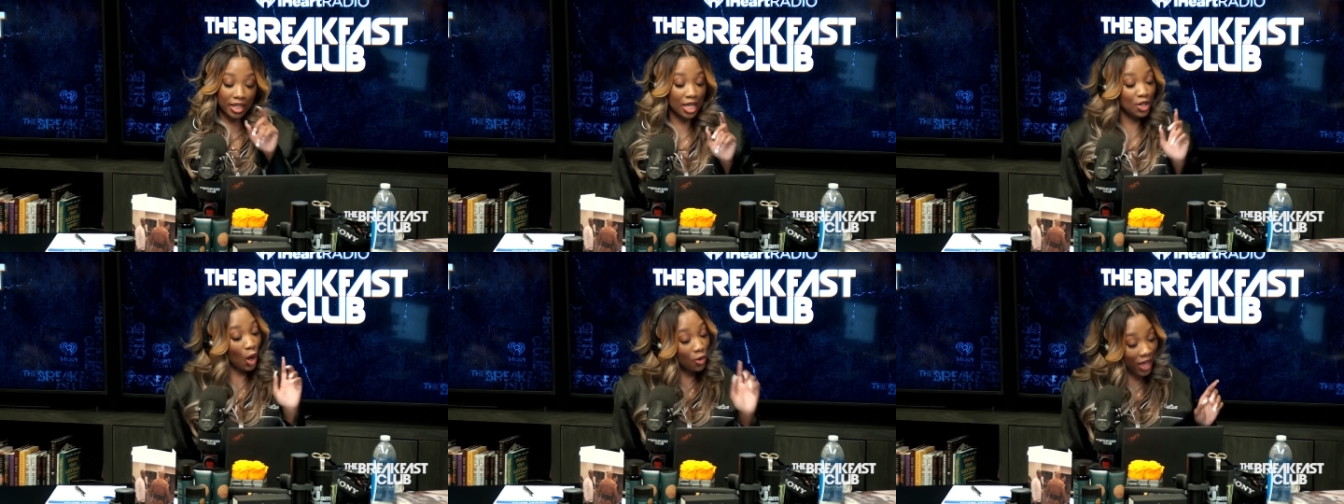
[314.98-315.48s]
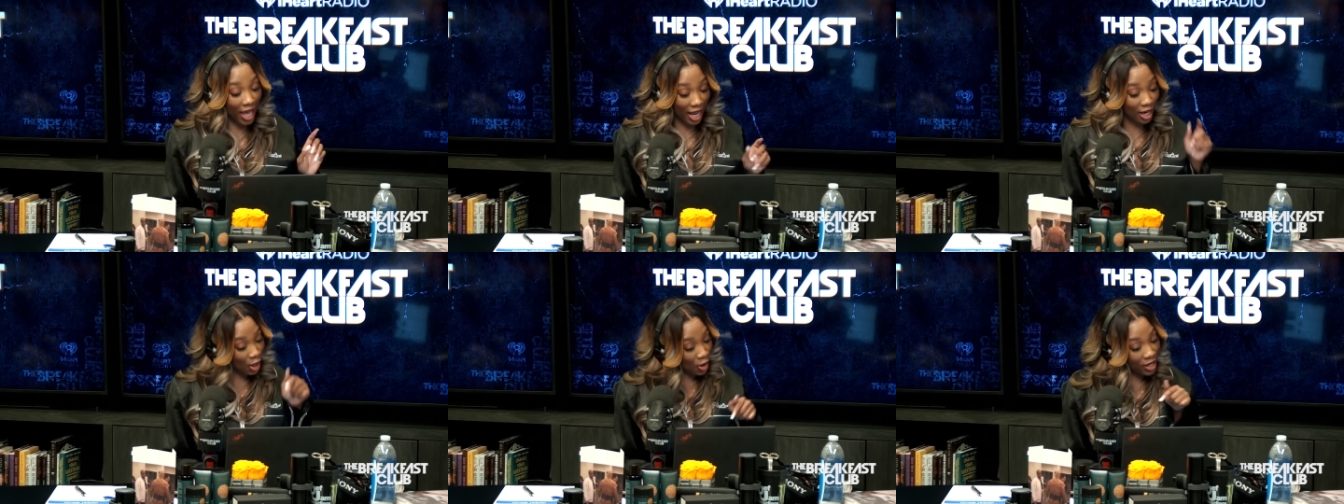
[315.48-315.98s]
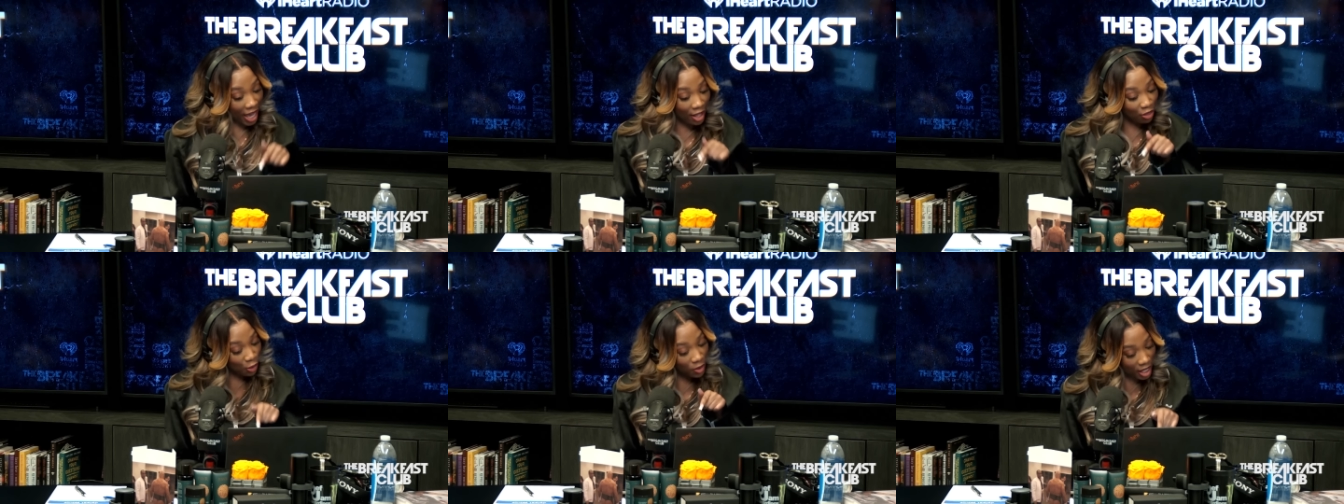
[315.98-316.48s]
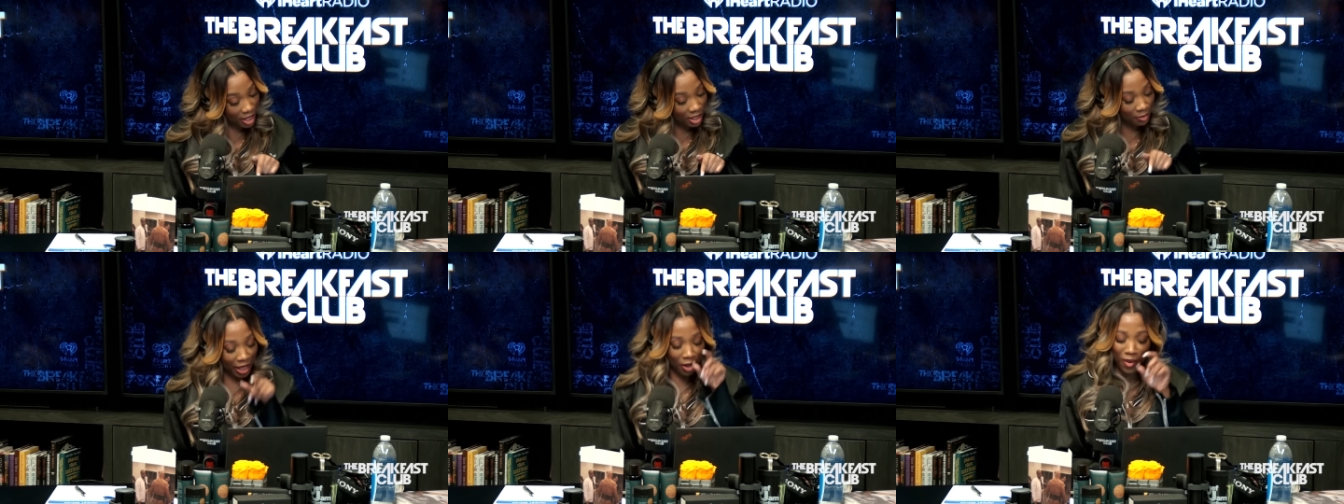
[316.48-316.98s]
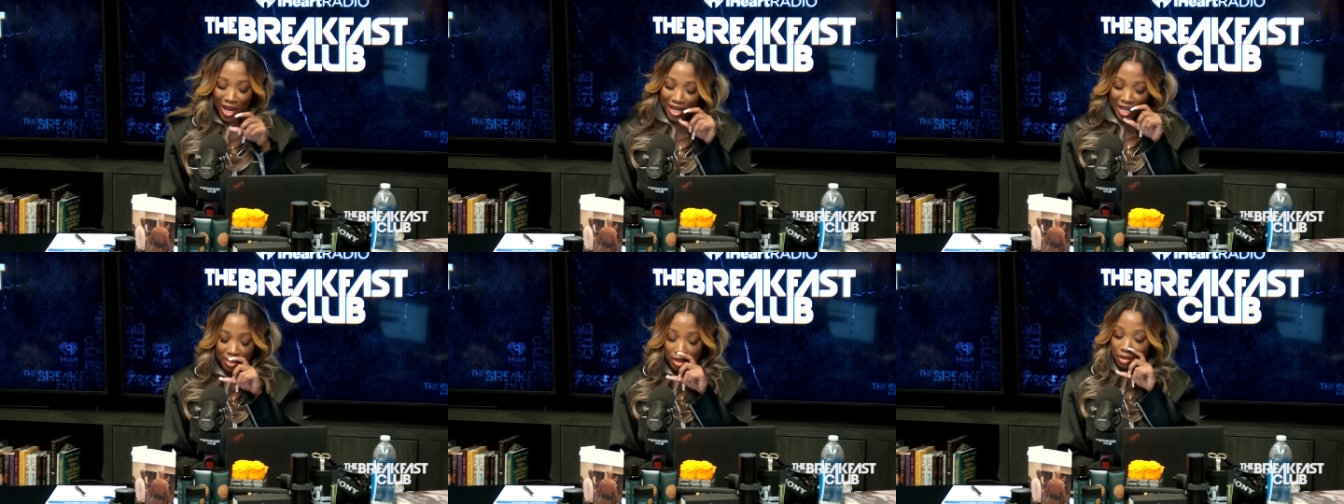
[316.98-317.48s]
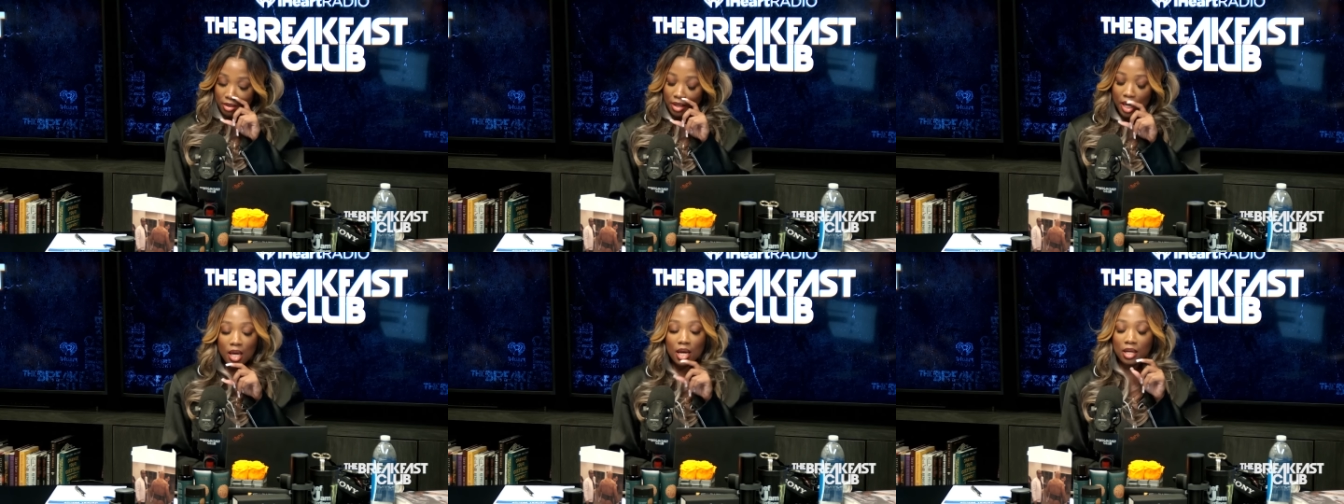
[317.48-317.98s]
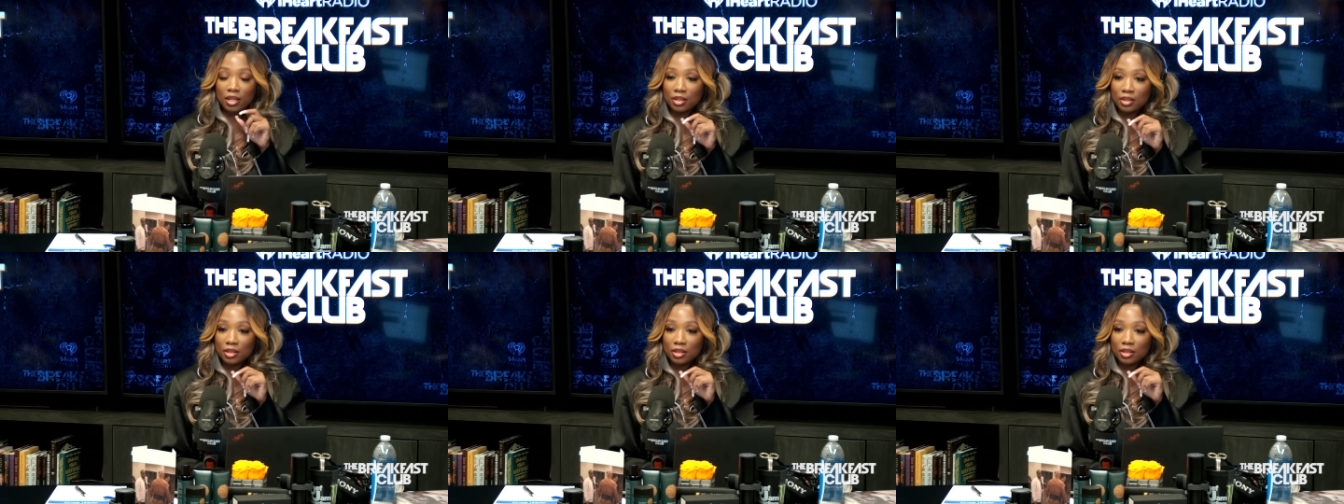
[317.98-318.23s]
I didn't know that. I learned that through this. I'm like, wait, that's yeah.